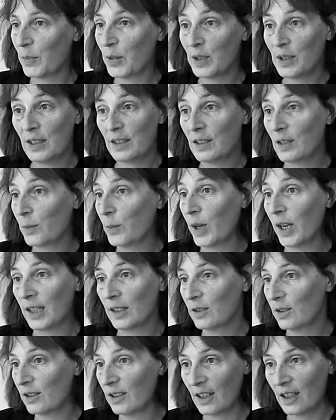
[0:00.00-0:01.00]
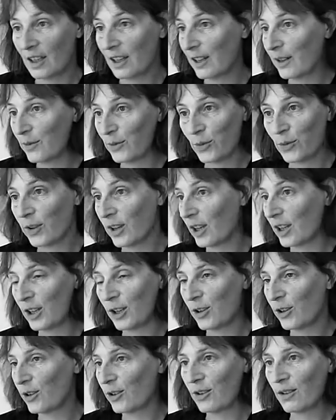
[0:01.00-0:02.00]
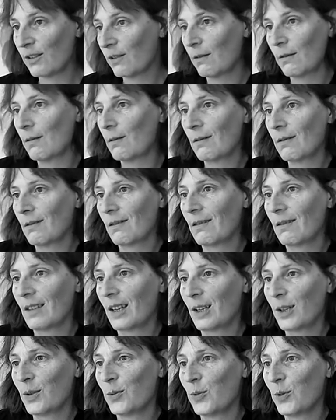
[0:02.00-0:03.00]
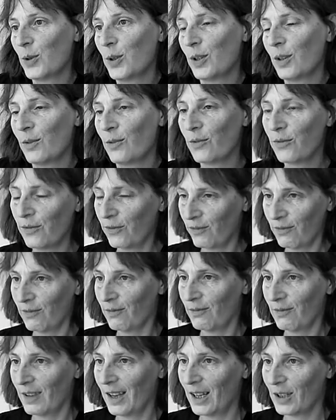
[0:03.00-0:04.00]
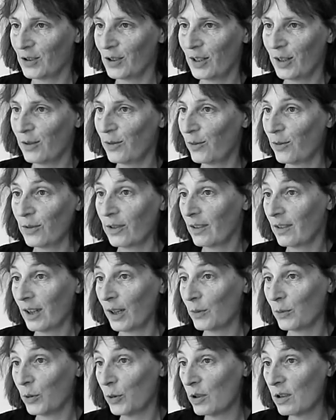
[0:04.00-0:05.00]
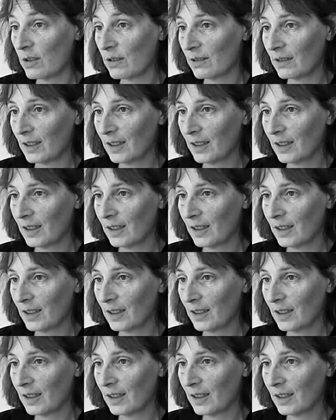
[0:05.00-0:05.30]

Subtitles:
participated at a level that you wouldn't have actually thought that they would.